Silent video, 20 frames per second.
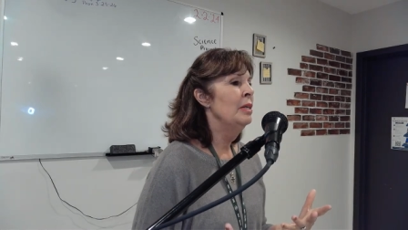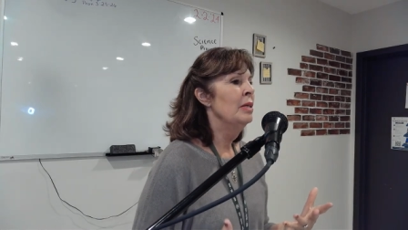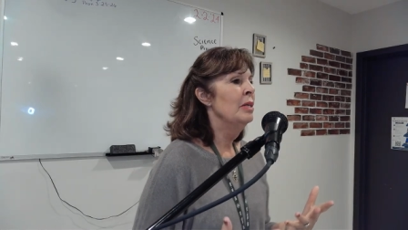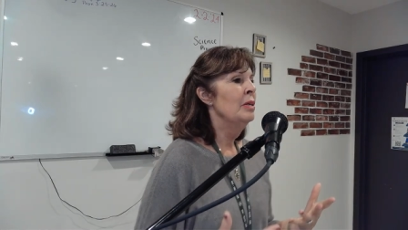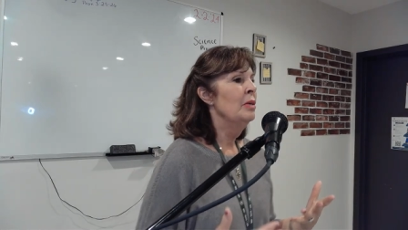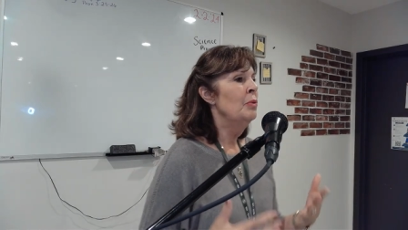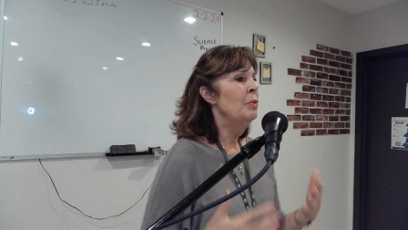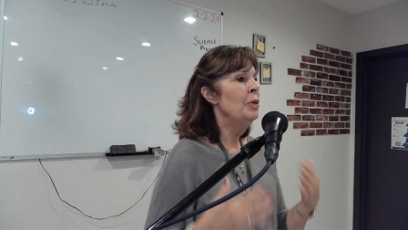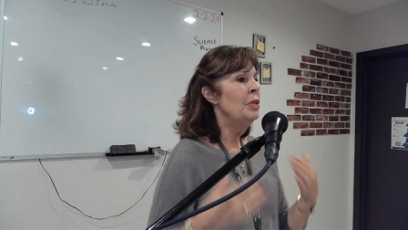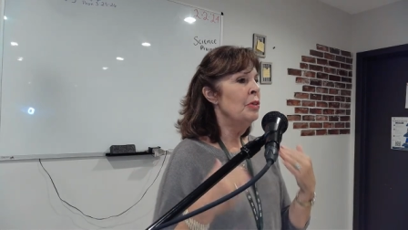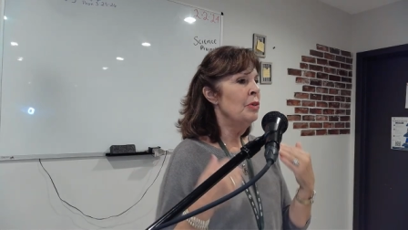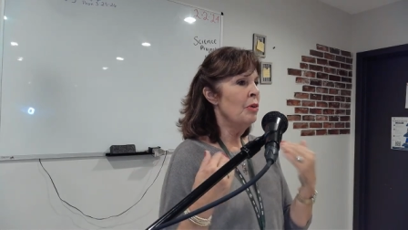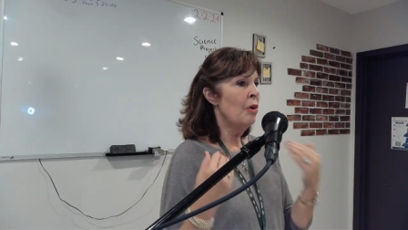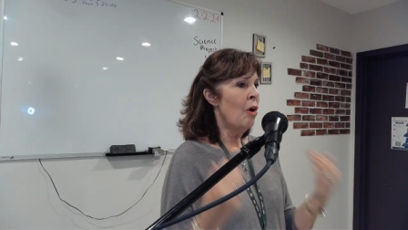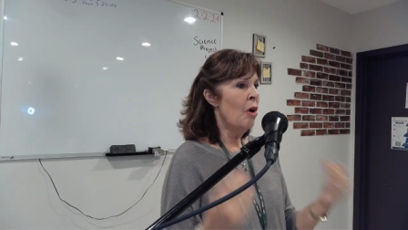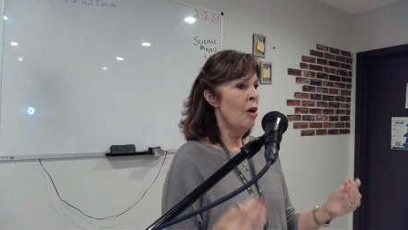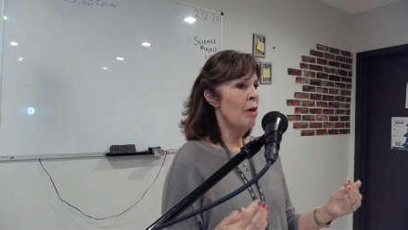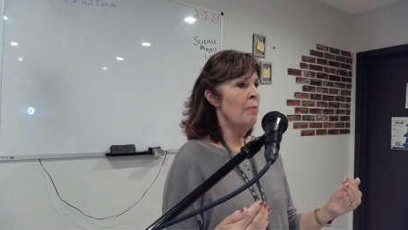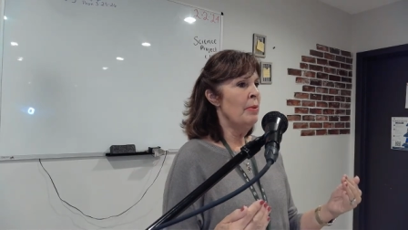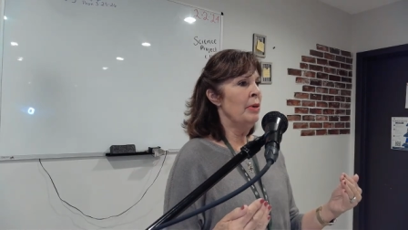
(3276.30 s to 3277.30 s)
with your
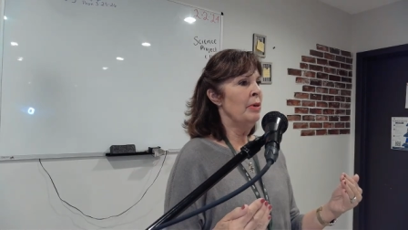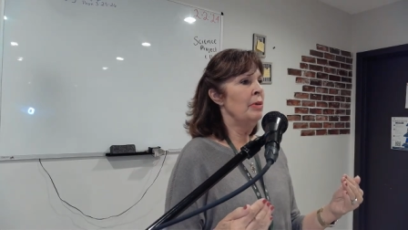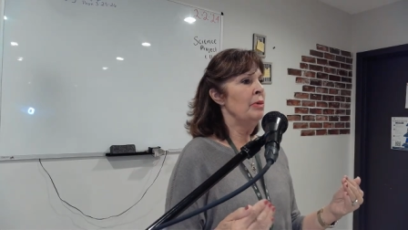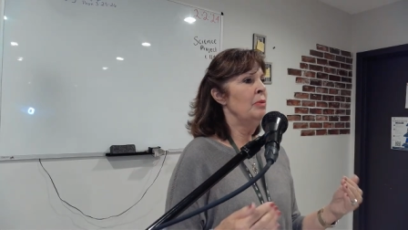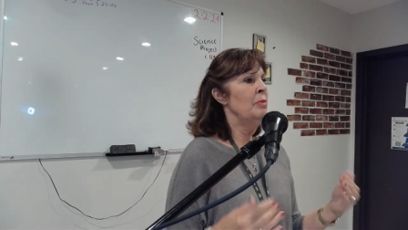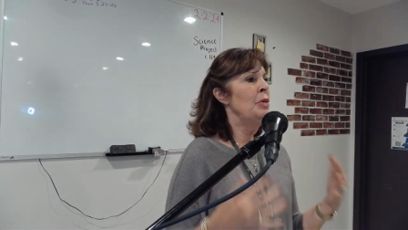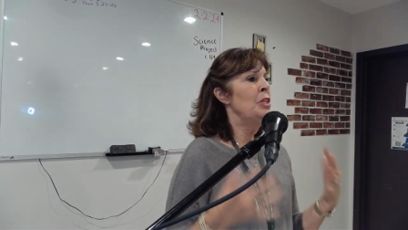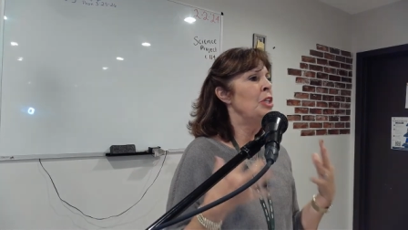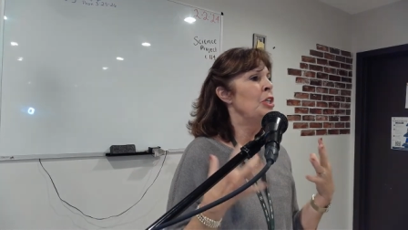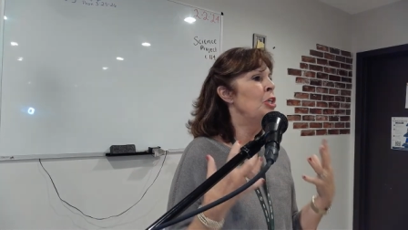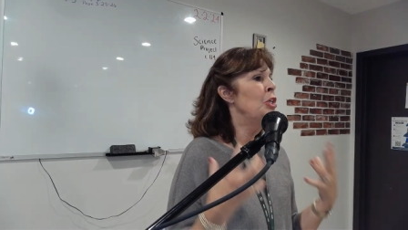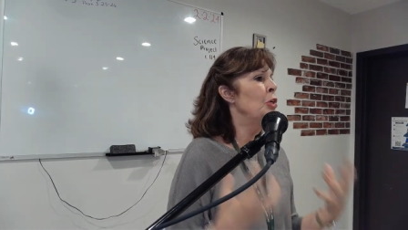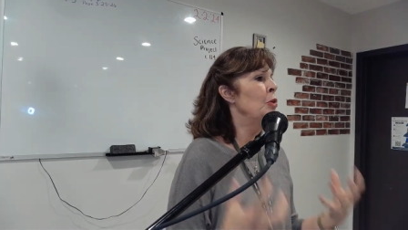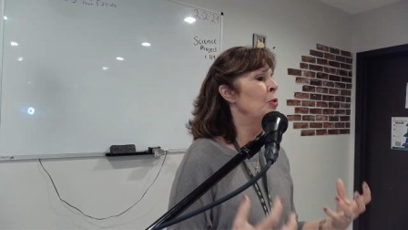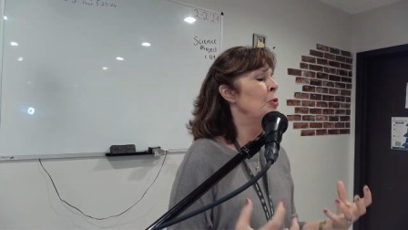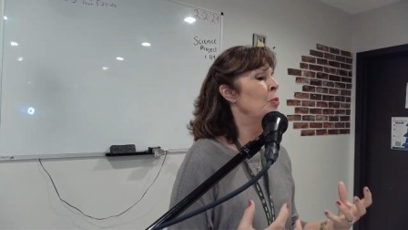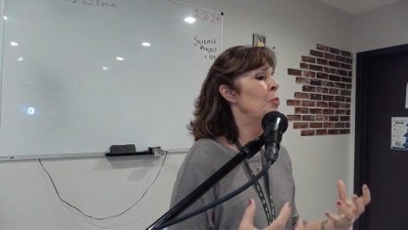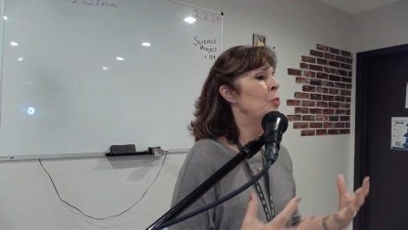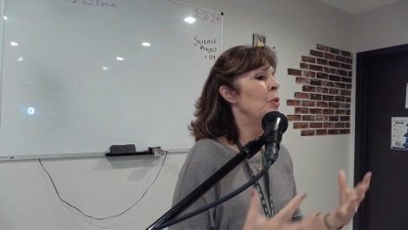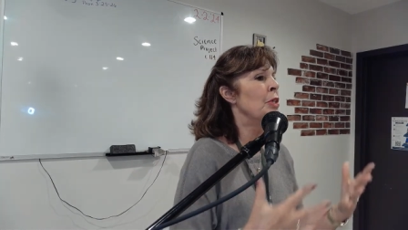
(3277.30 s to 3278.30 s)
armor, with
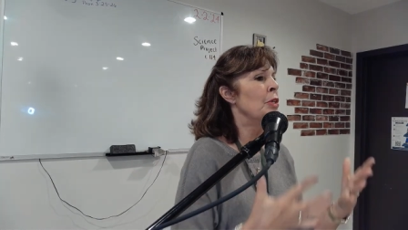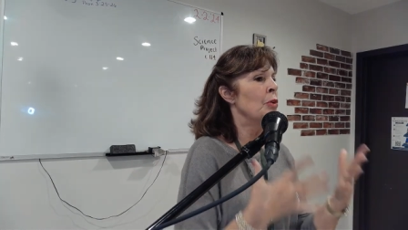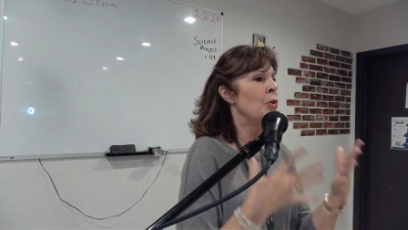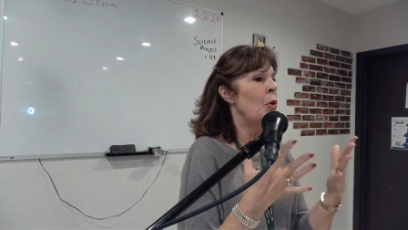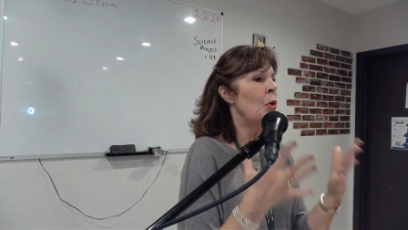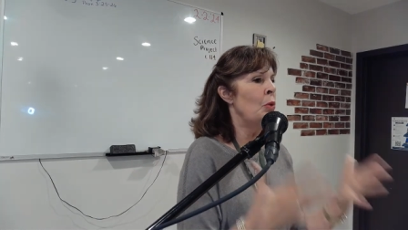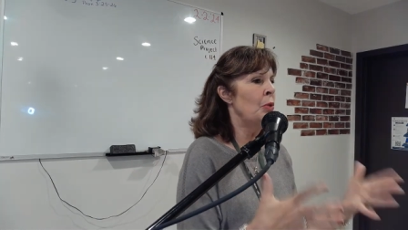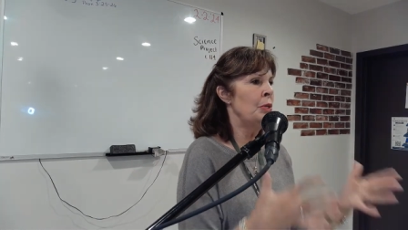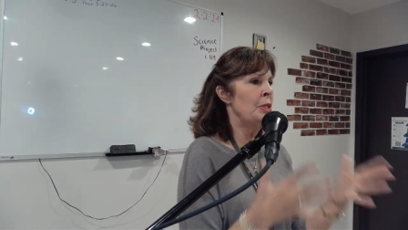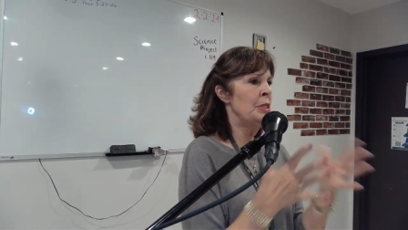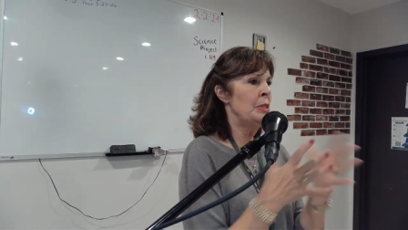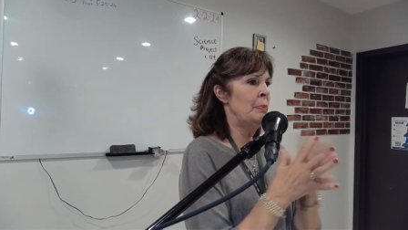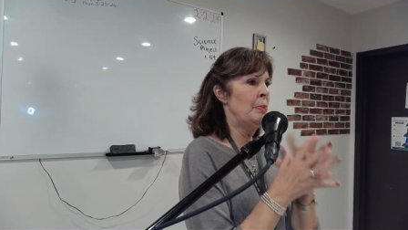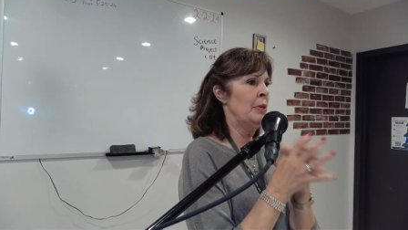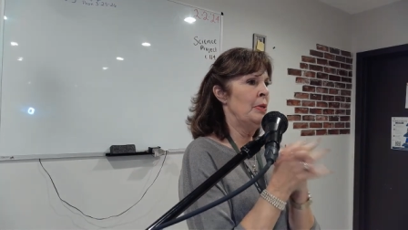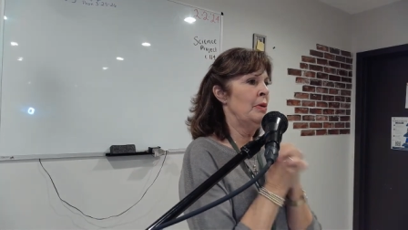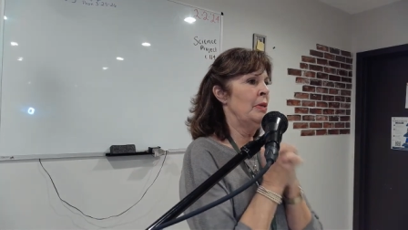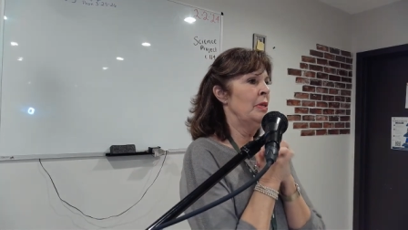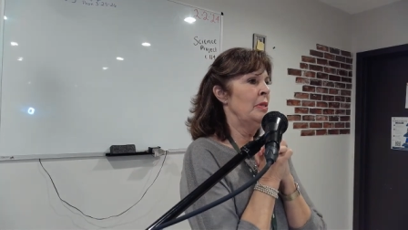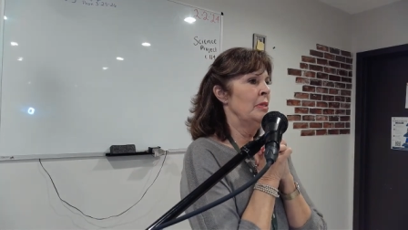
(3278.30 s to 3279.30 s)
you, with your Holy
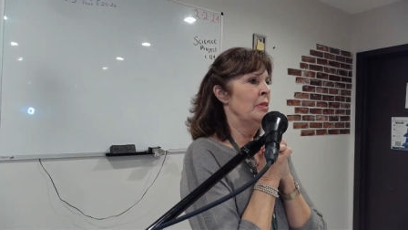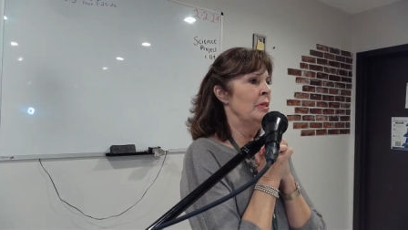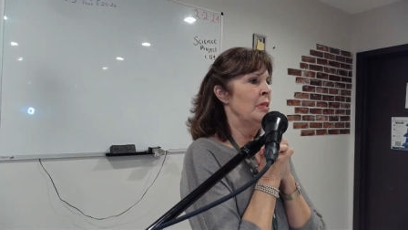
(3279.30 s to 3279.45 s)
Spirit,